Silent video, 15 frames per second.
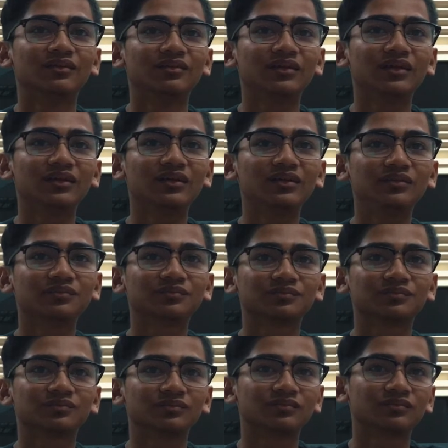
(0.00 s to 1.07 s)
Second,
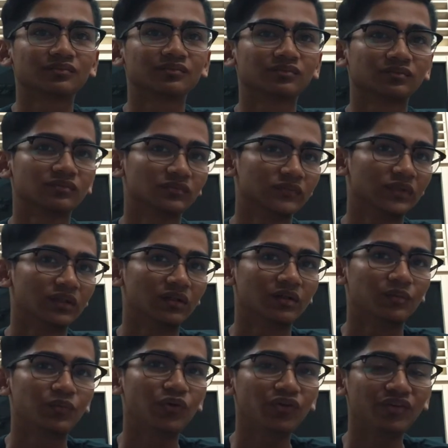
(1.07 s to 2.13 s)

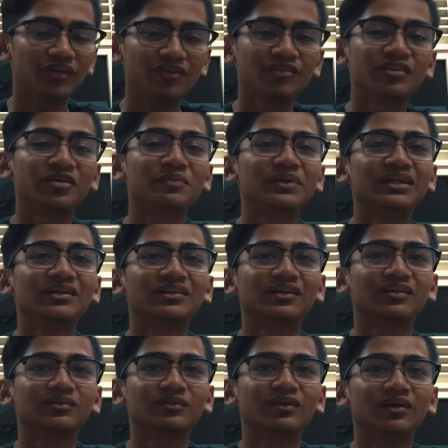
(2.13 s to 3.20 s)
process termination.
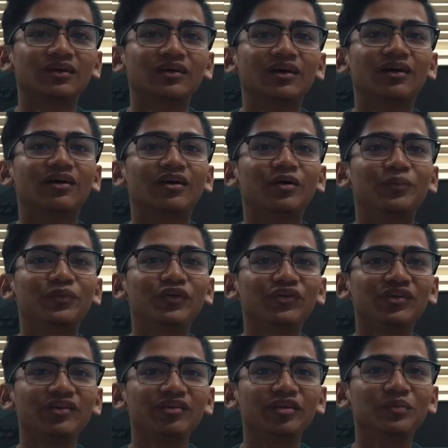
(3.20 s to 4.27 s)
A
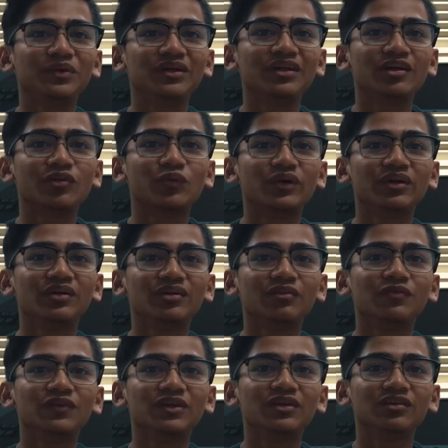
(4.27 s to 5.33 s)
process terminates when it
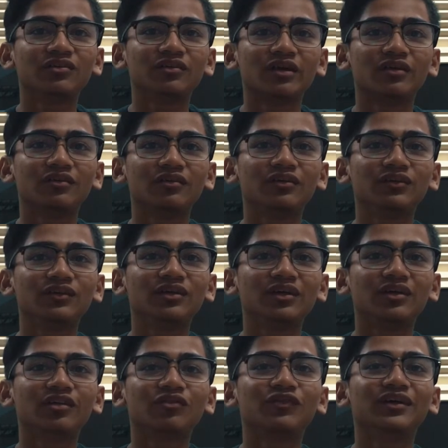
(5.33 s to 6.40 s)
finishes executing
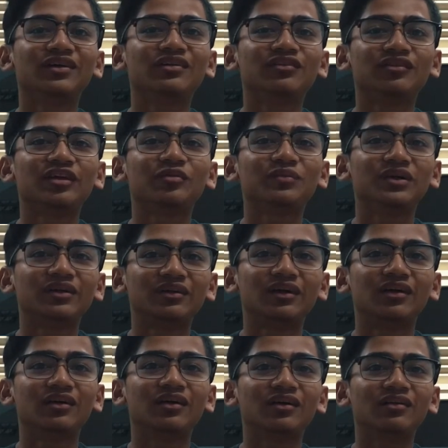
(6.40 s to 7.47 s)
its final statement
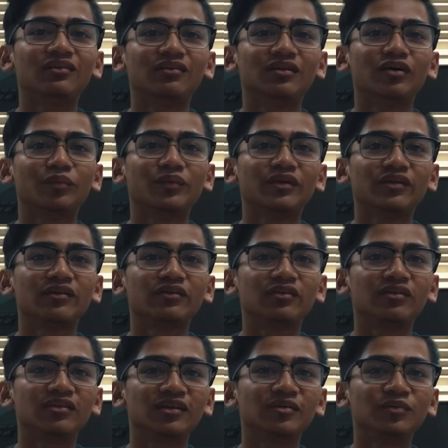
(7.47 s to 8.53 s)
and asks the operating
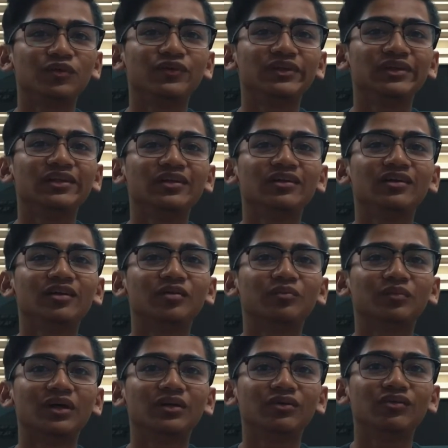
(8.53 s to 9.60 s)
system to delete it
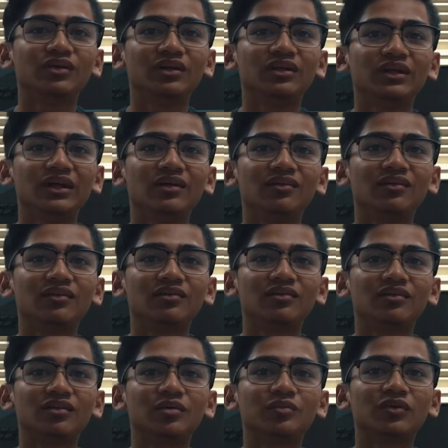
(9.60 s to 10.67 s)
by using the exit
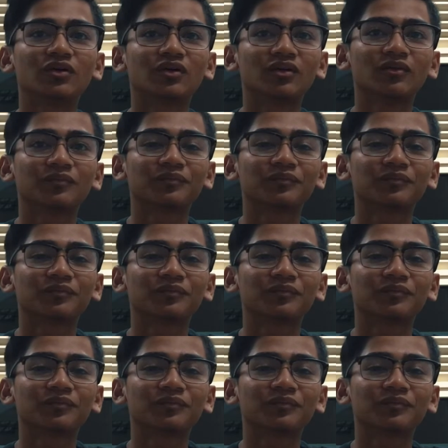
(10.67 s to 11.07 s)
system call.